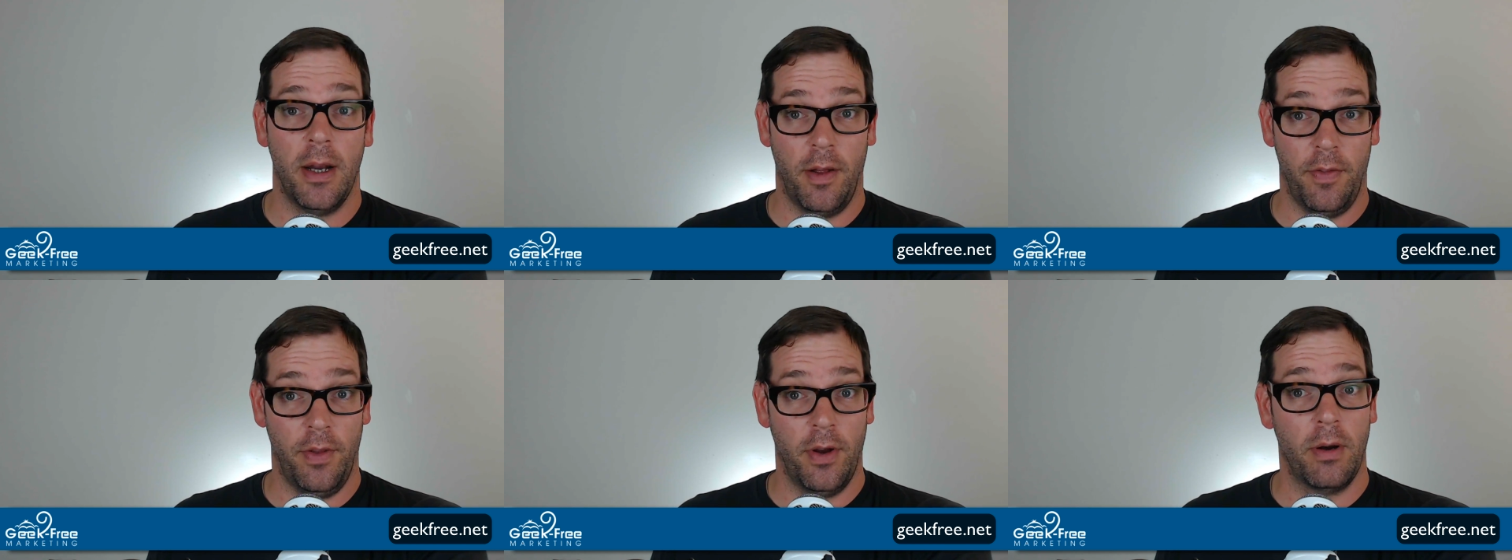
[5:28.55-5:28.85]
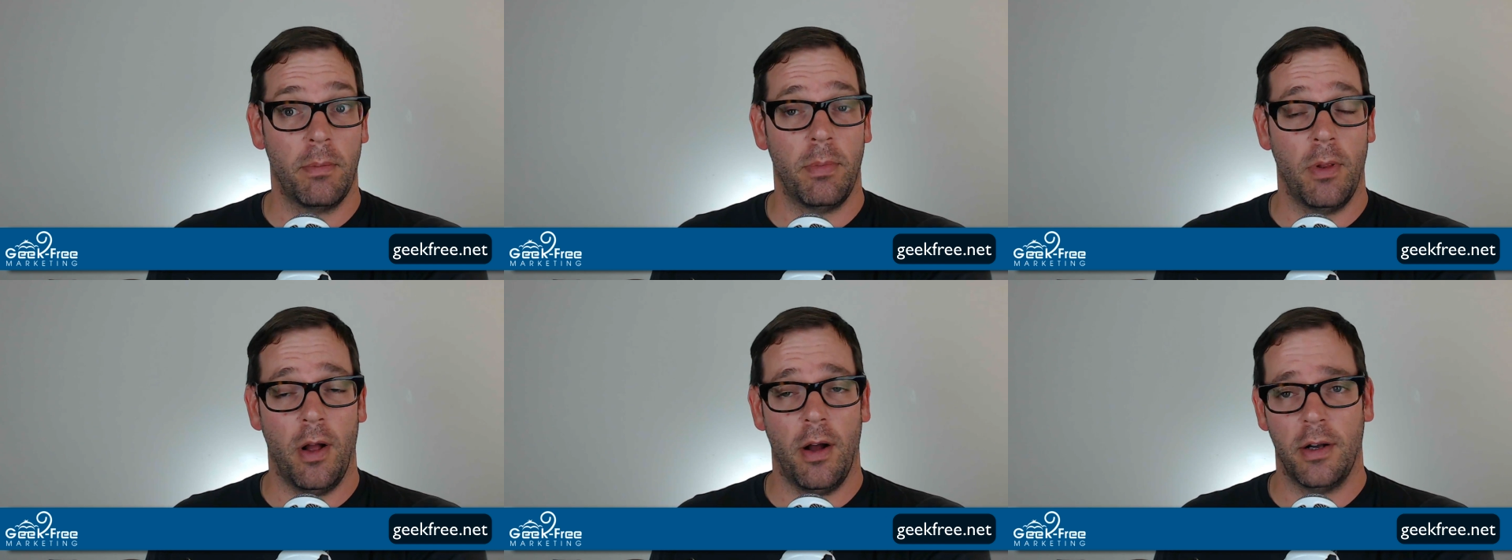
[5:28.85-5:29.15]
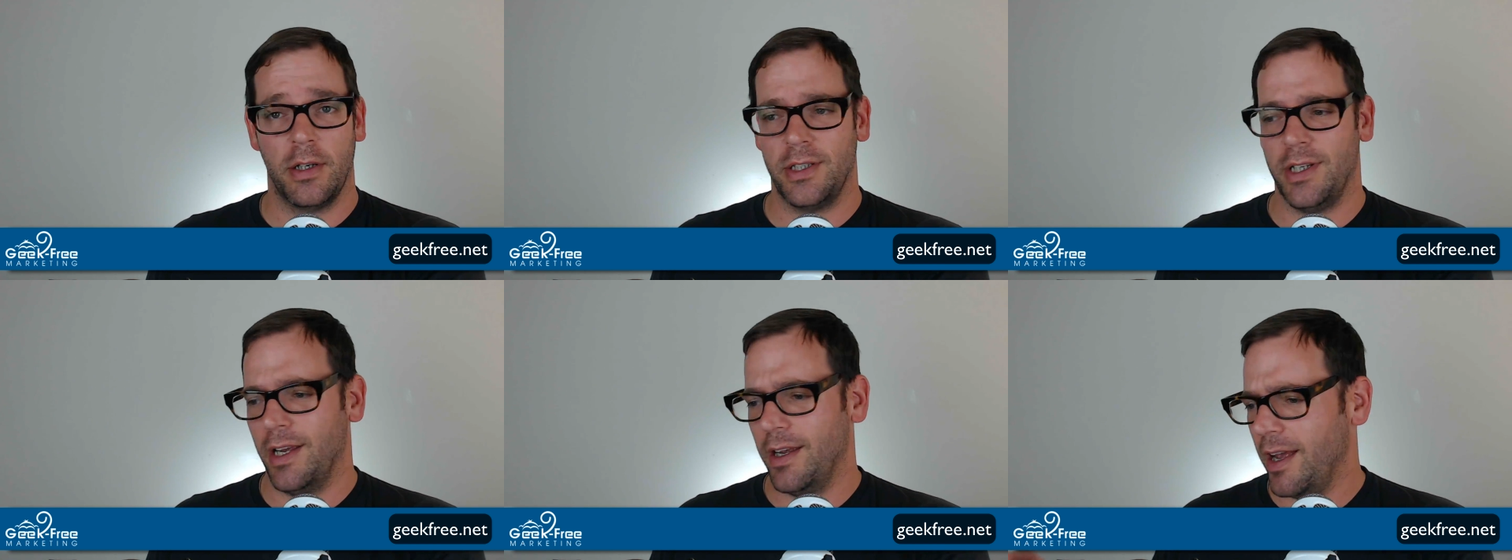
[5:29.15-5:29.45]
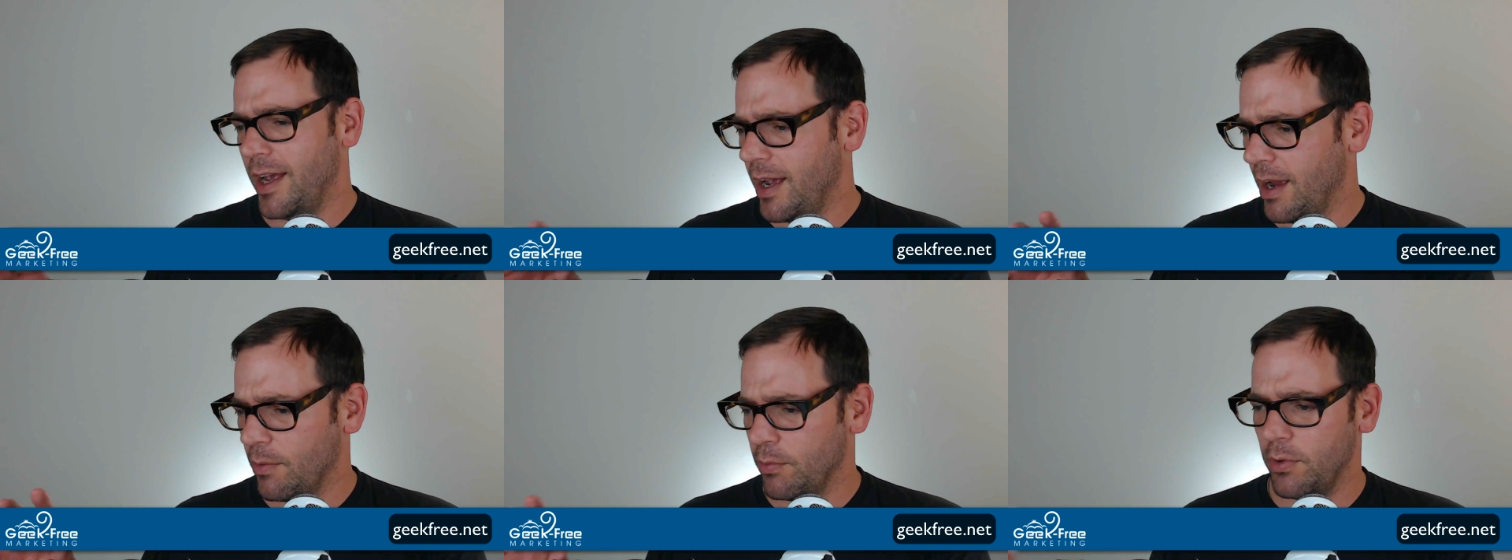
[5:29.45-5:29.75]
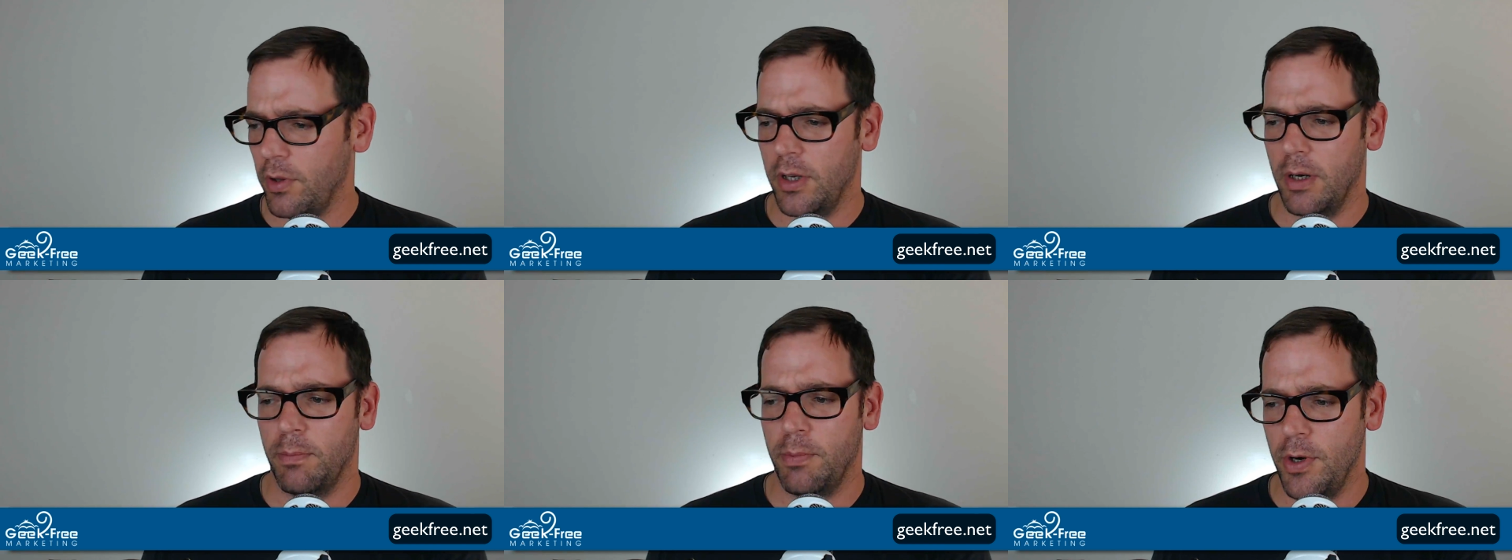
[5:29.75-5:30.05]
on their blog saying, hey, I
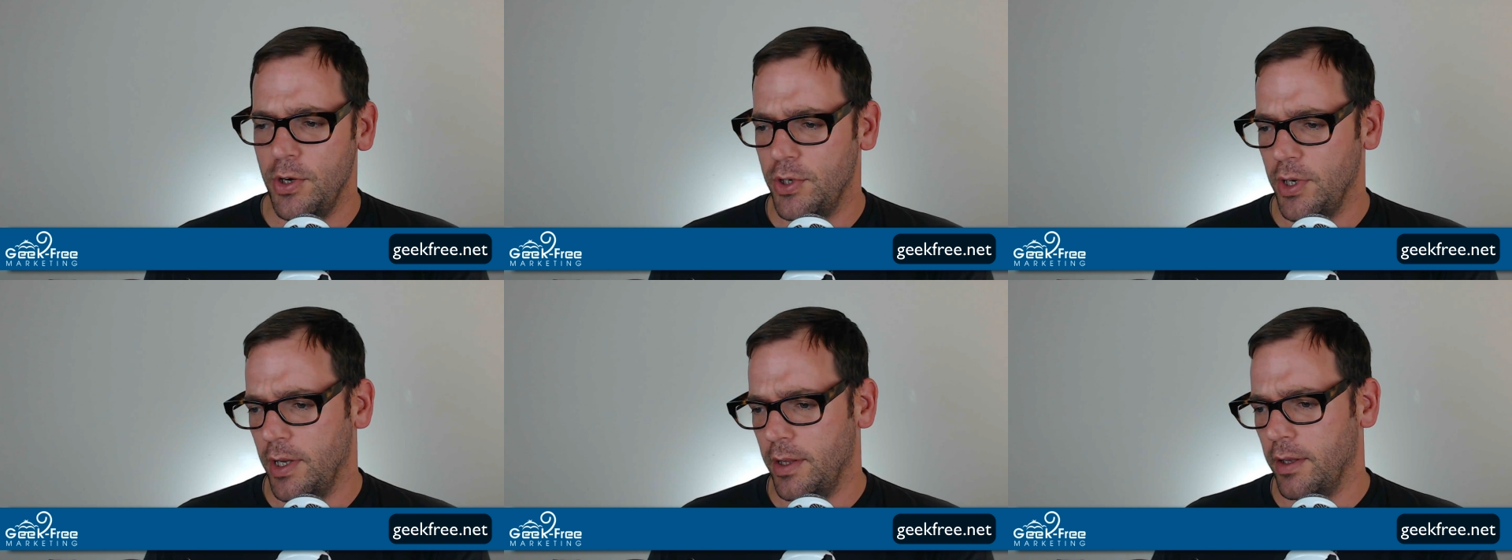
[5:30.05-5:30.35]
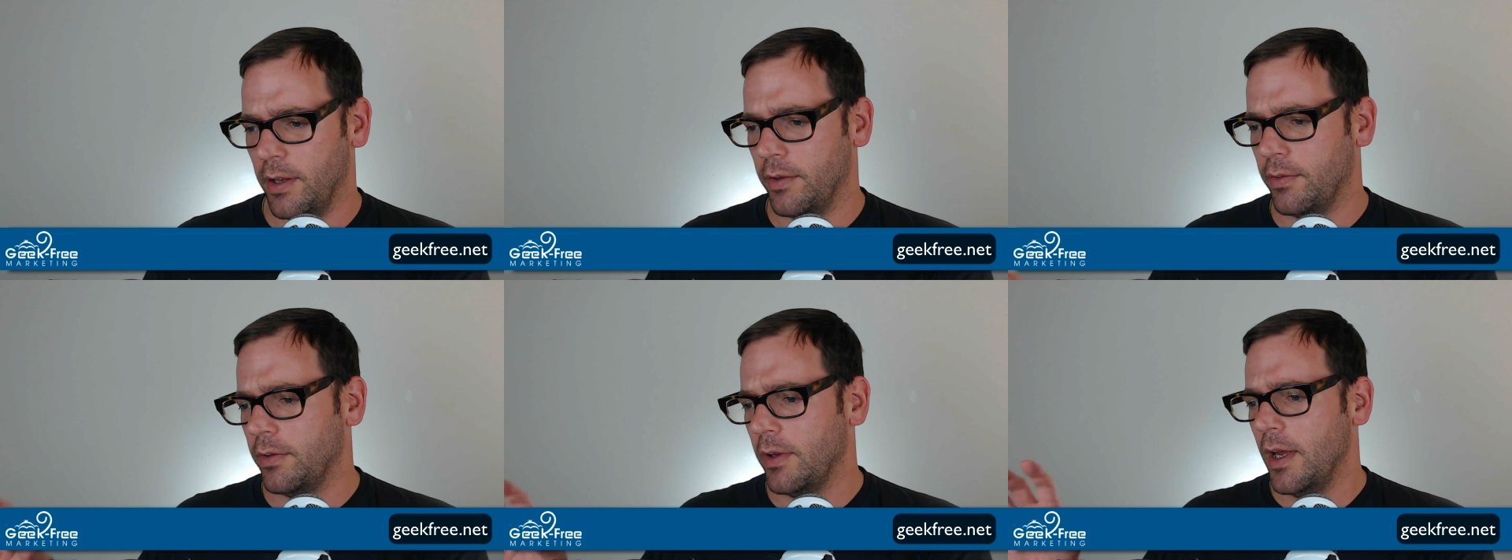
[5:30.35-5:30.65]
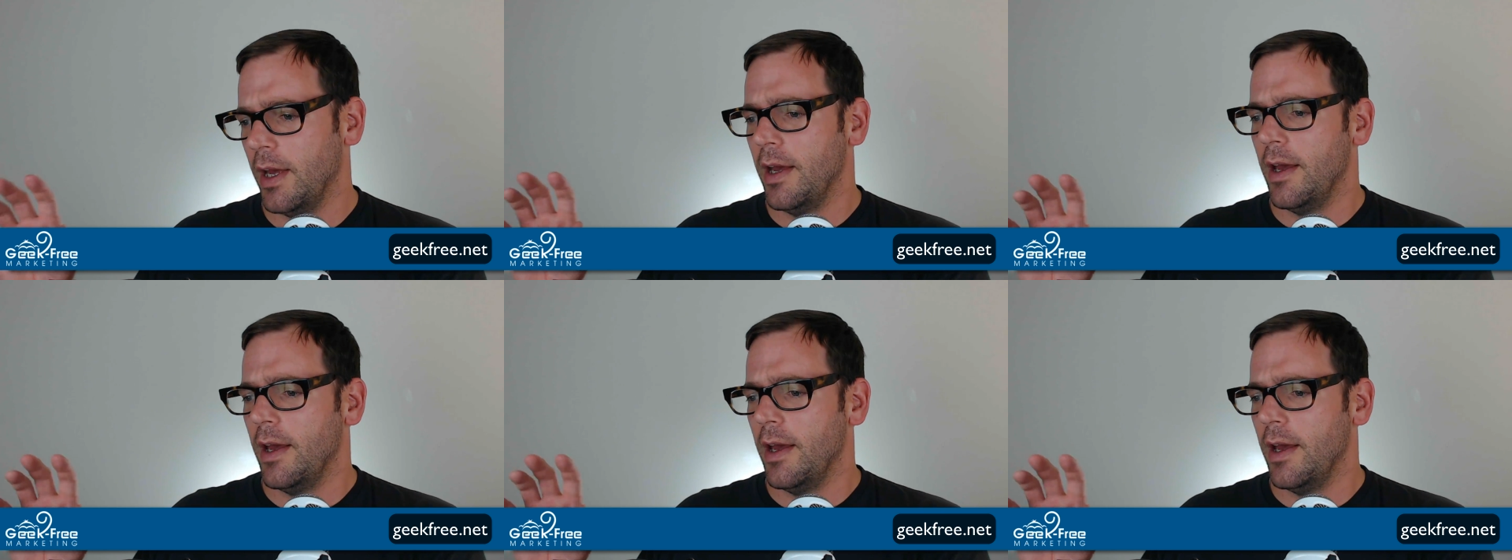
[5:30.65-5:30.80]
really appreciate this.